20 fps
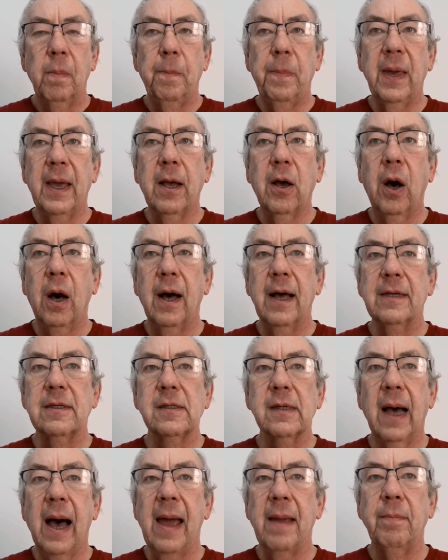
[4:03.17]

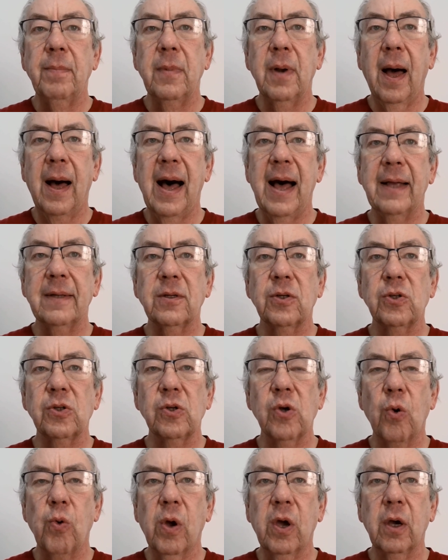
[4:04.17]
because I'm not
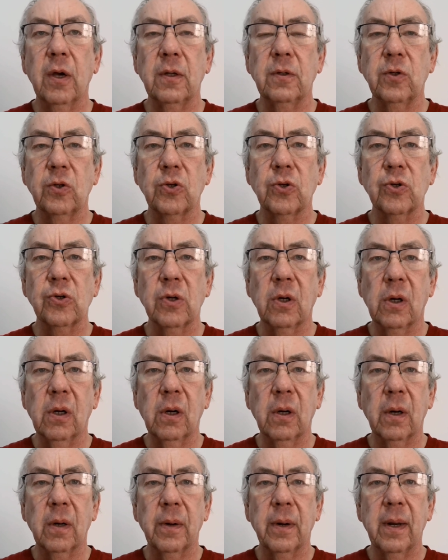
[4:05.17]
so
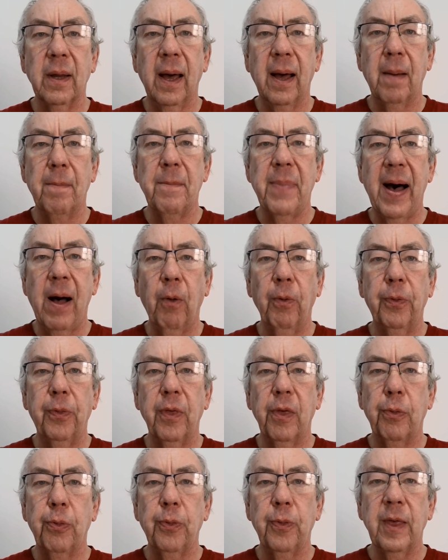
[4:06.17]
concerned about
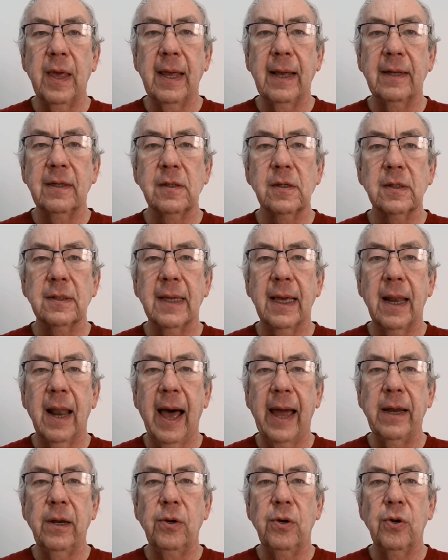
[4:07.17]
the things that
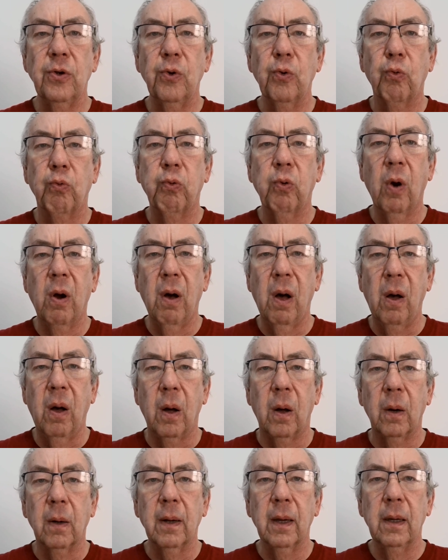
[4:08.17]
I do
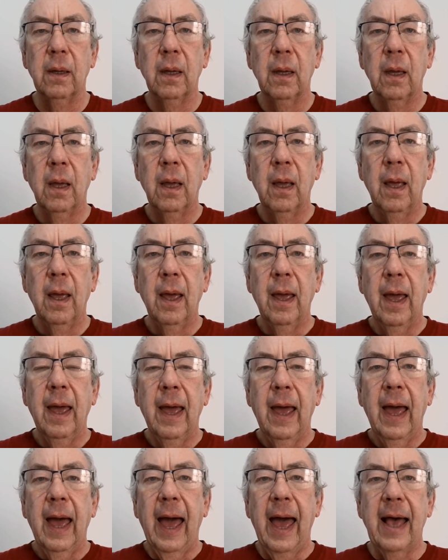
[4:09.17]
wrong
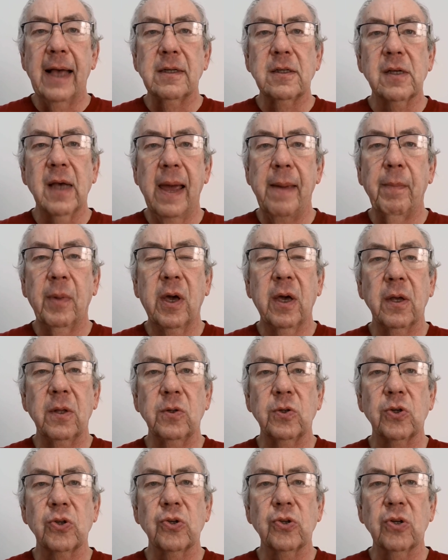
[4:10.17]
as I'm
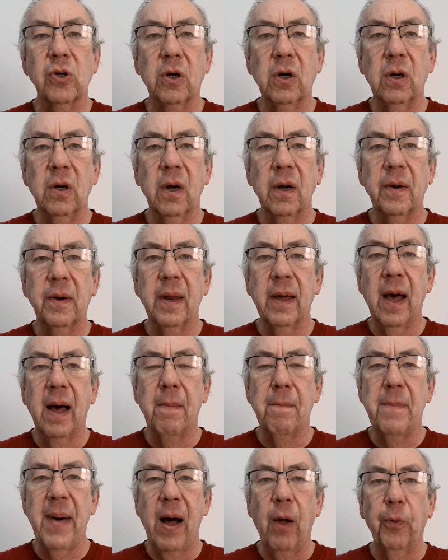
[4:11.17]
concerned
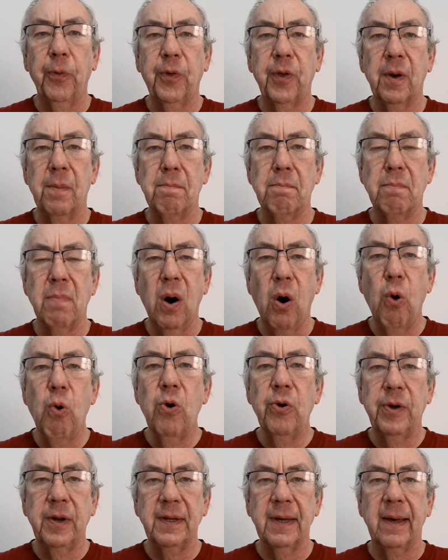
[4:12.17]
about the
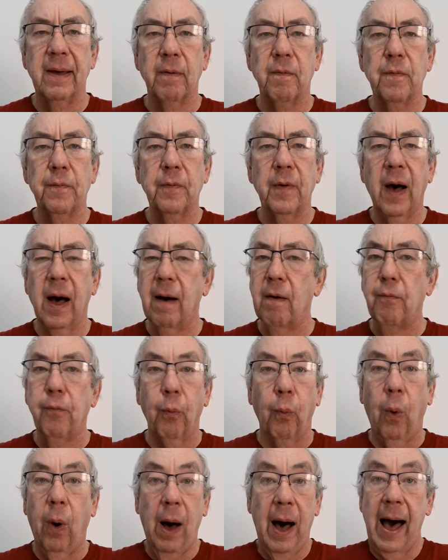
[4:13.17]
motive of
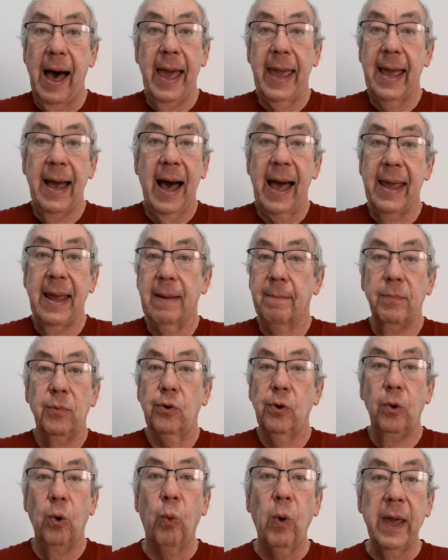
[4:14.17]
why I am
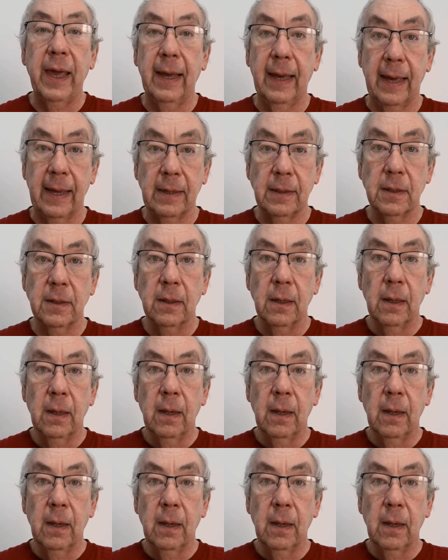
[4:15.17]
doing it.